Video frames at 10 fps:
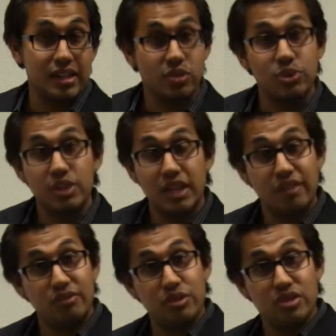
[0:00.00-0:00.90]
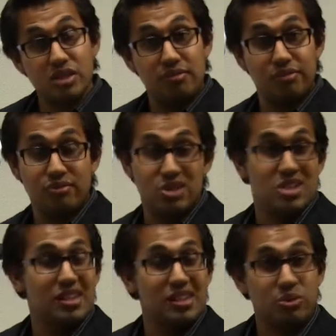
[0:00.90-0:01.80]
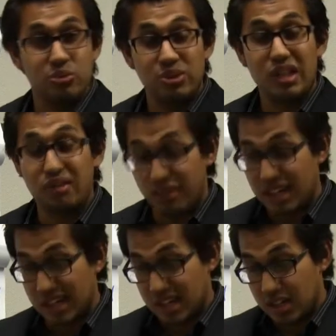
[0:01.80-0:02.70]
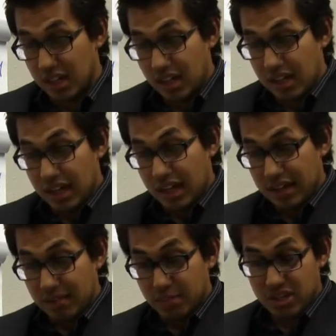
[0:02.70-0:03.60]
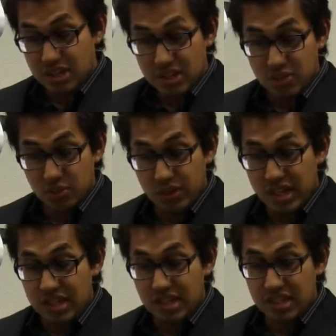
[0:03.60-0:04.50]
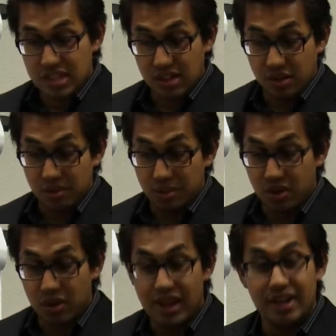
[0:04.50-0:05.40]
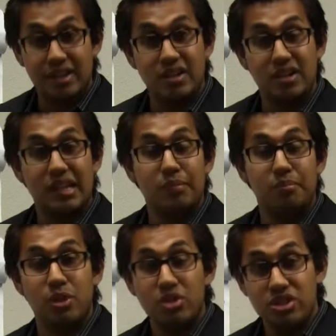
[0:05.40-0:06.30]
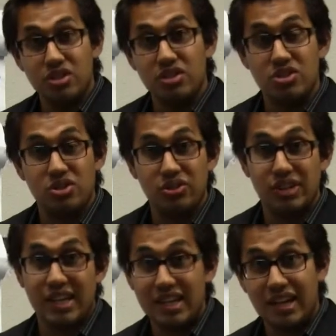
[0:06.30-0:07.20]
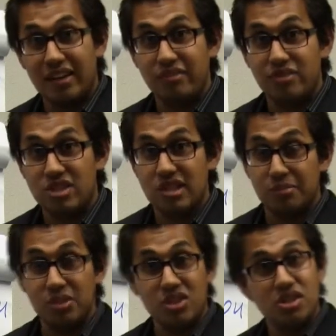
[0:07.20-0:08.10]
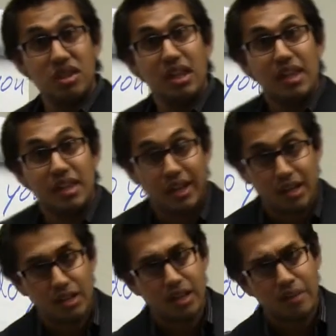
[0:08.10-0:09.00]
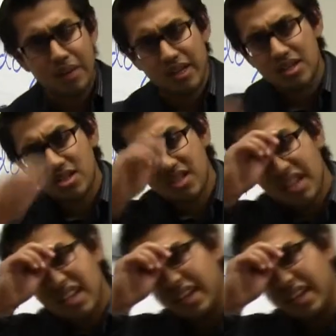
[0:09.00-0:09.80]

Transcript: like real life or does it look really fake? Number 6, what ideas and emotions do you get out of this image? Like, they might say,